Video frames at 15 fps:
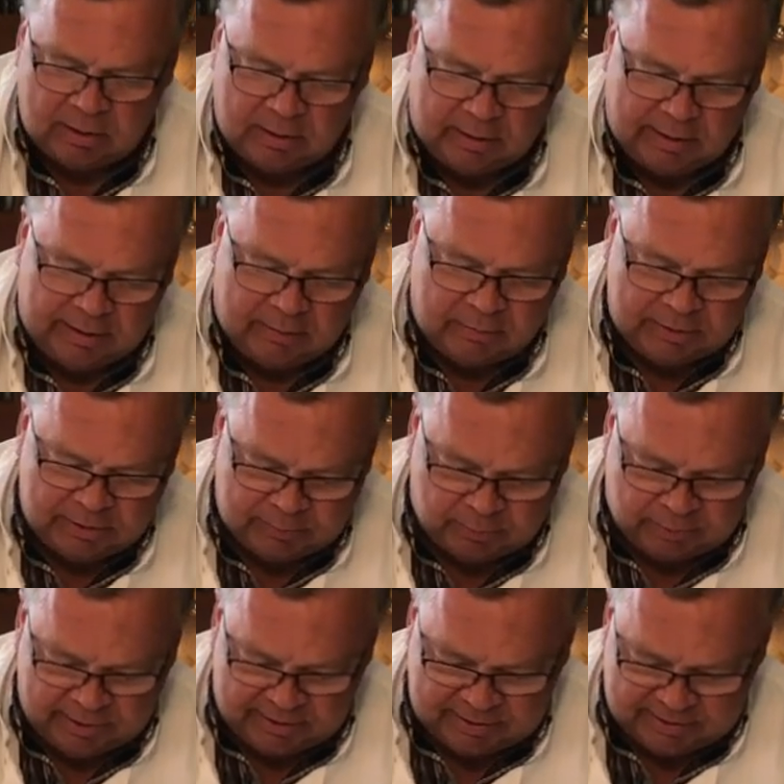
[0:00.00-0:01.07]
All right, we'll just
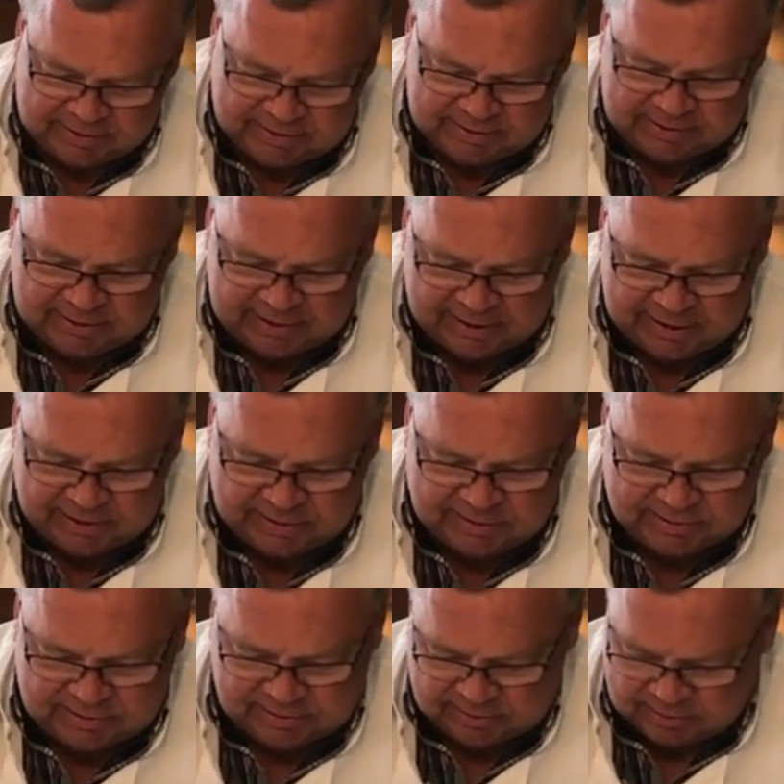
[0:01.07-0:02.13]
bring this into the
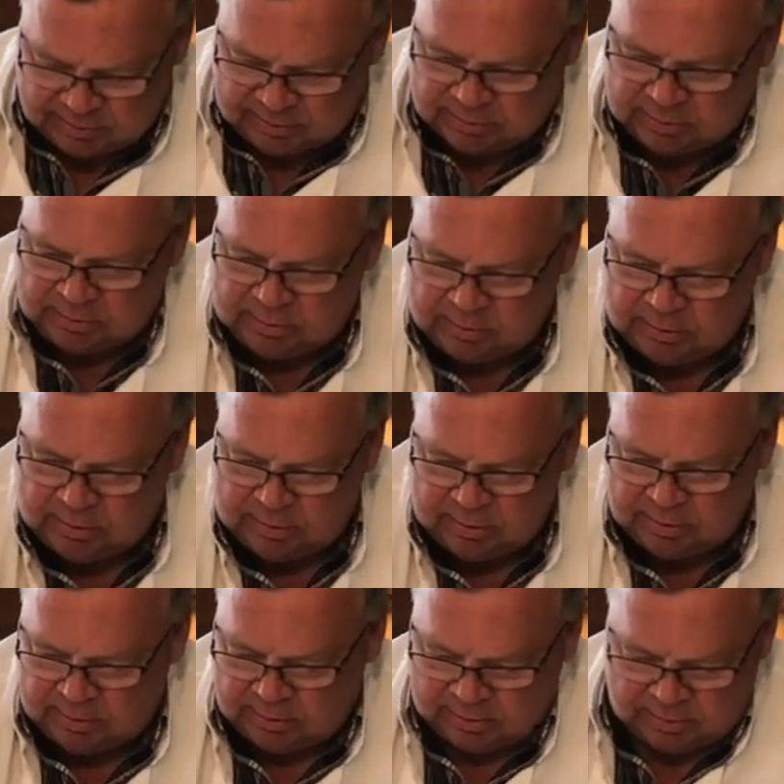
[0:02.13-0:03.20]
edges.
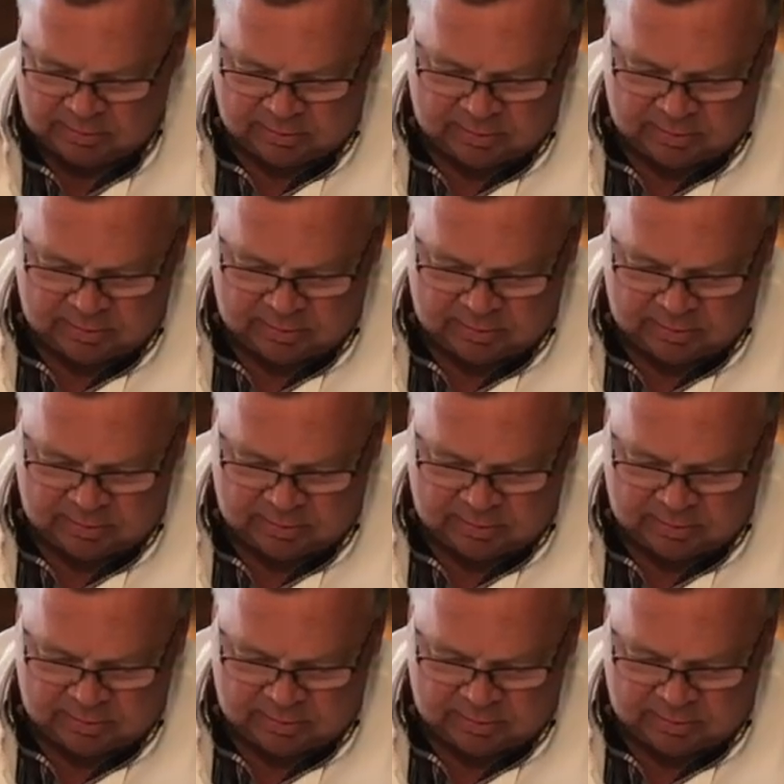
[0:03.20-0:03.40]
Okay.